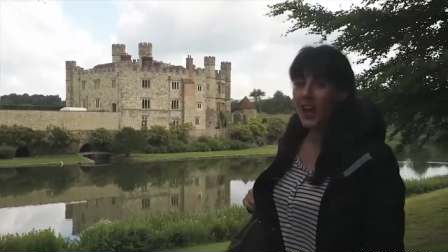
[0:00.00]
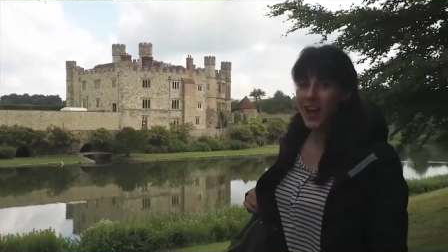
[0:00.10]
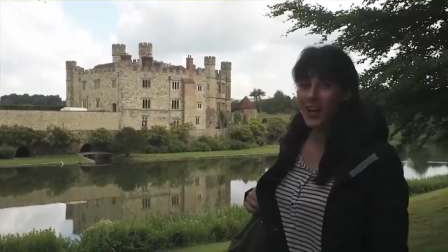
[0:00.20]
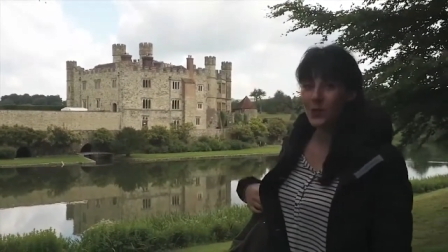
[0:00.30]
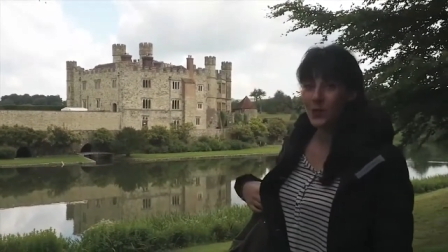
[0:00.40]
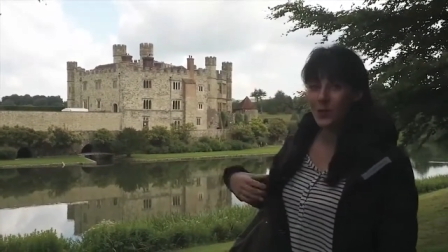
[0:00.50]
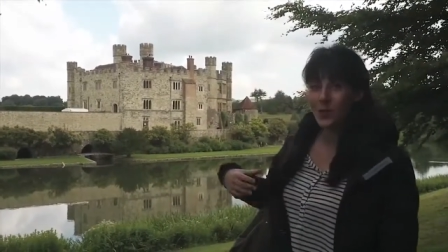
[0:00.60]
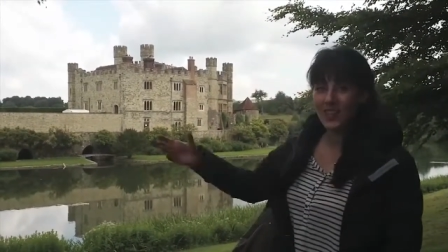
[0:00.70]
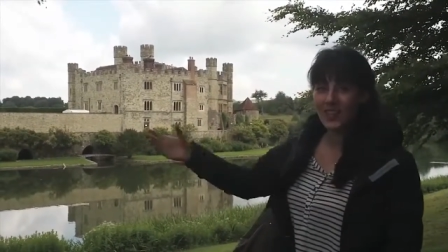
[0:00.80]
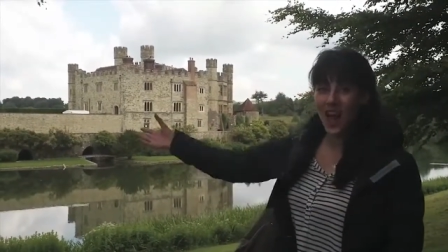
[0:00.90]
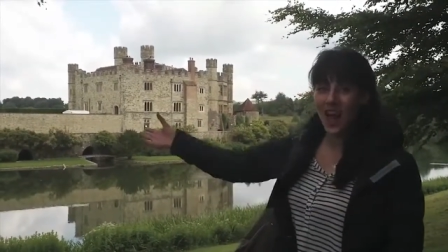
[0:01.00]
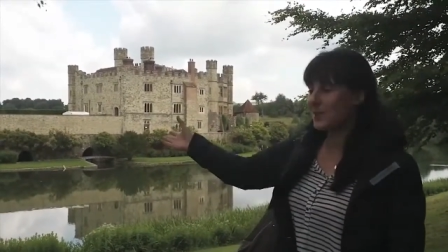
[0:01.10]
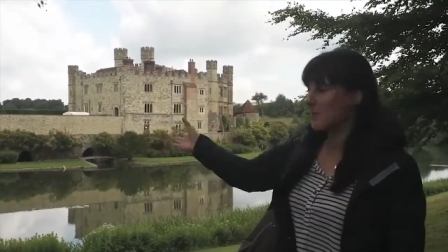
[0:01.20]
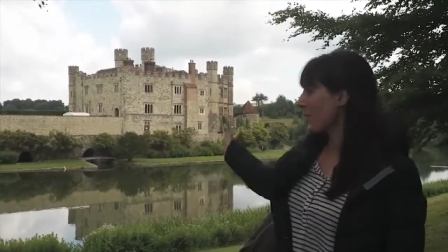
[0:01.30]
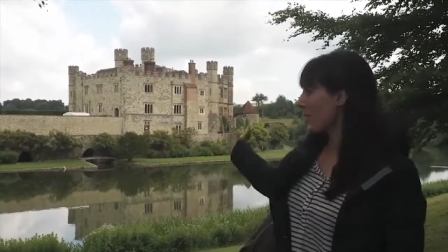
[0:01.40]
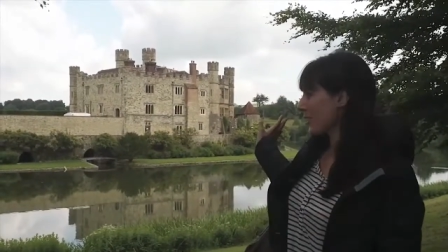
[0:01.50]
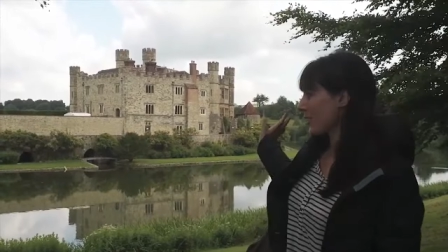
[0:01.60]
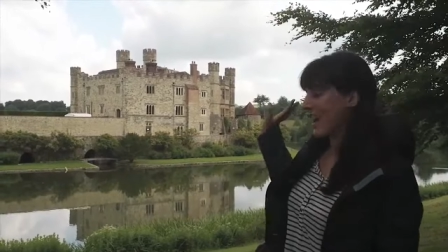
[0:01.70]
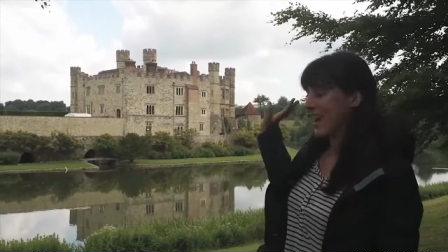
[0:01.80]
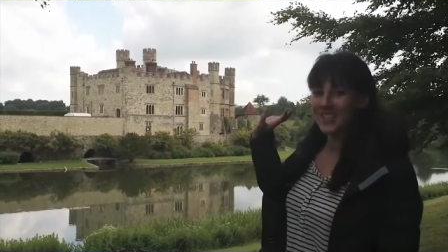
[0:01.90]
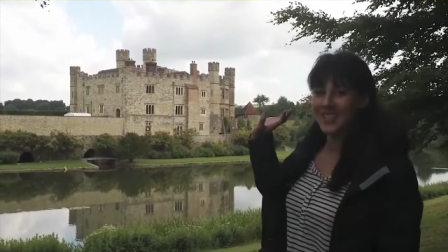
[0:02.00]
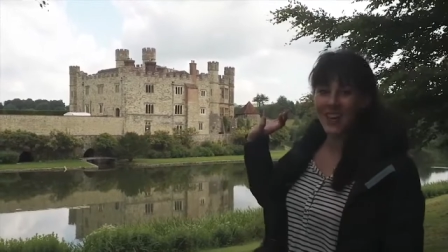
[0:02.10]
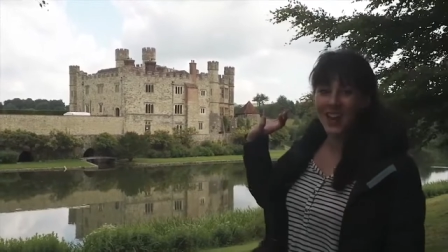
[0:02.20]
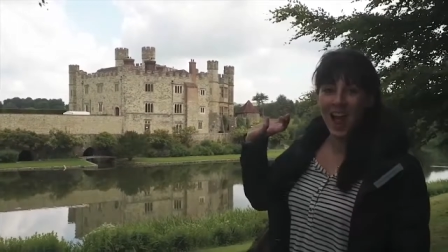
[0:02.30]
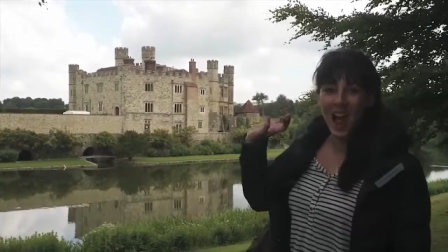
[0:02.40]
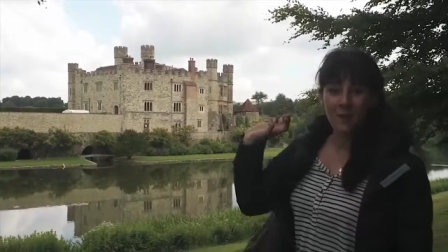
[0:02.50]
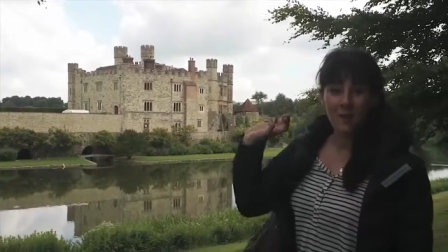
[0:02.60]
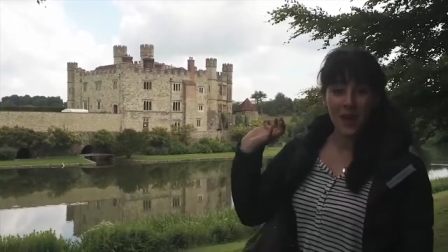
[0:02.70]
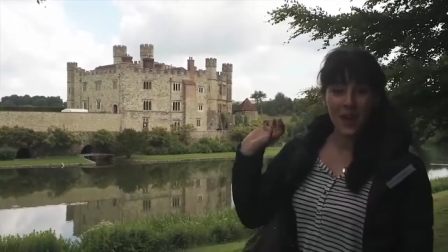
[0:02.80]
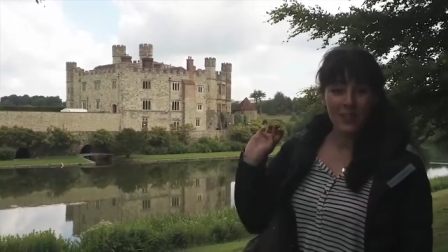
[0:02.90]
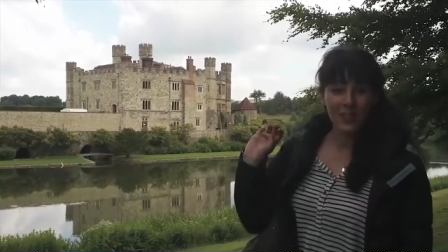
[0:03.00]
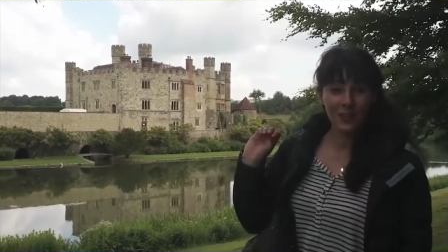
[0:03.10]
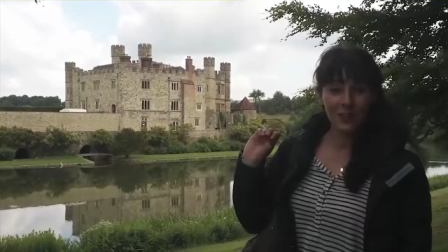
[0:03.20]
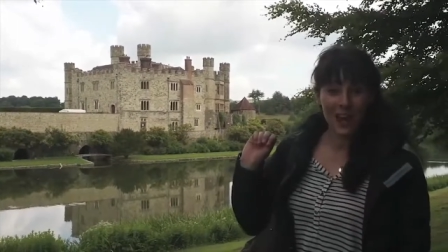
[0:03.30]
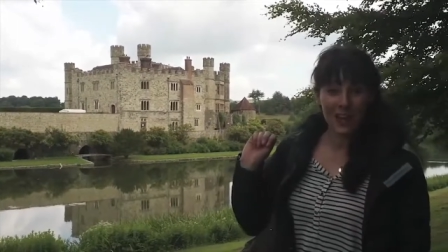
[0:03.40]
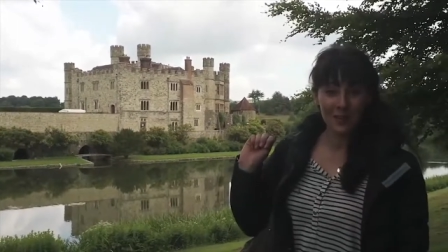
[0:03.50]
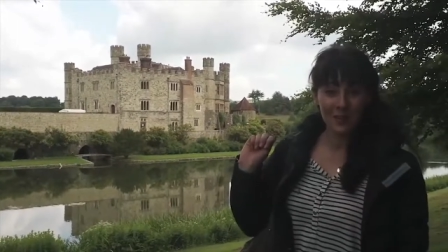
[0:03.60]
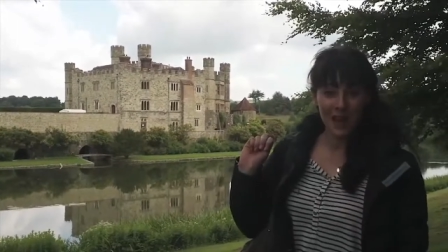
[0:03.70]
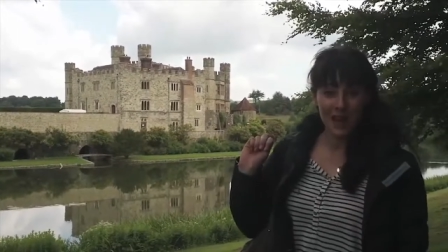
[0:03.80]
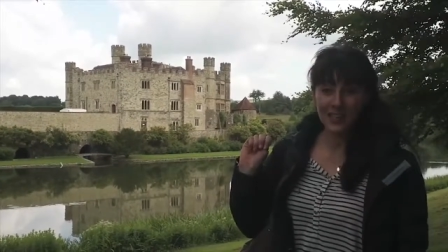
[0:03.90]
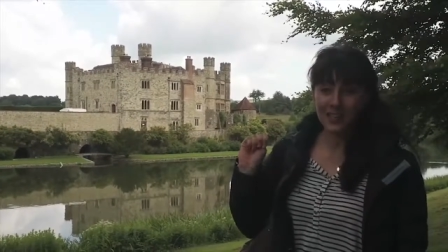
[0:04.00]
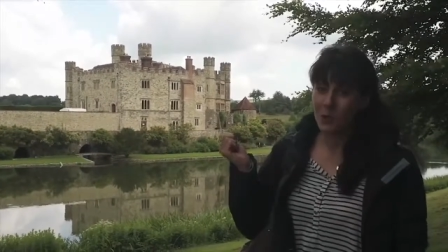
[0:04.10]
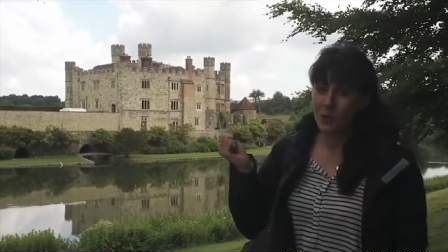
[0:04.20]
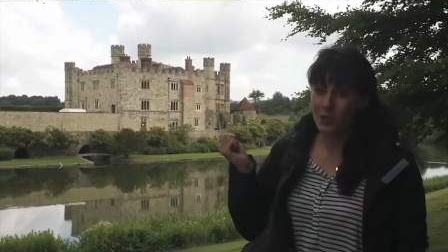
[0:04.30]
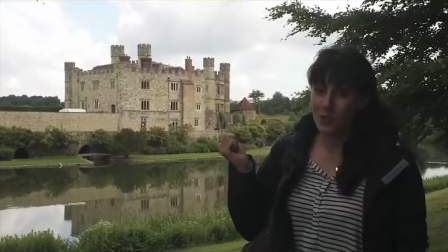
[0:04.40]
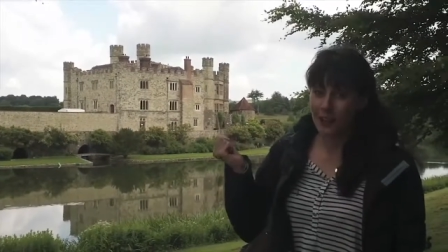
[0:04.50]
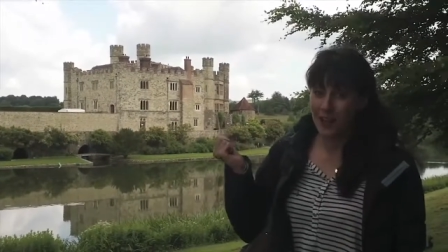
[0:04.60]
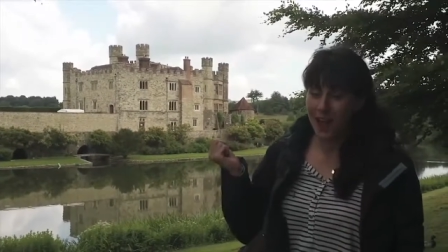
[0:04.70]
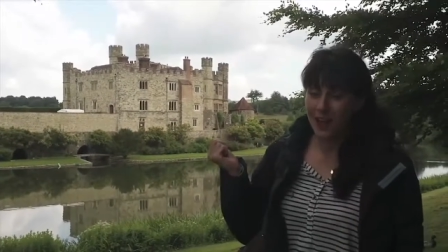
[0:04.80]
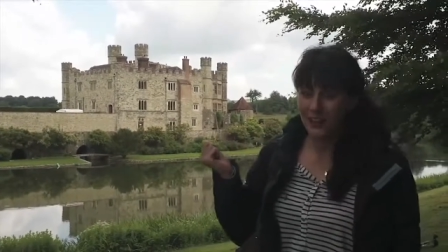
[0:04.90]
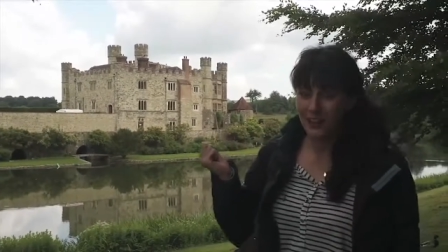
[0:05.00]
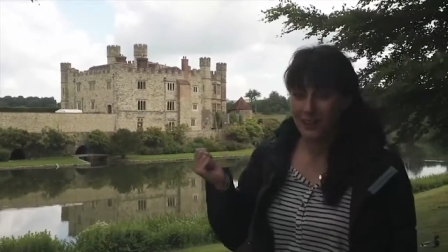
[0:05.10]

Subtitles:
castle with a nice moat around it. I'm about to go now to the maze, so wish me luck.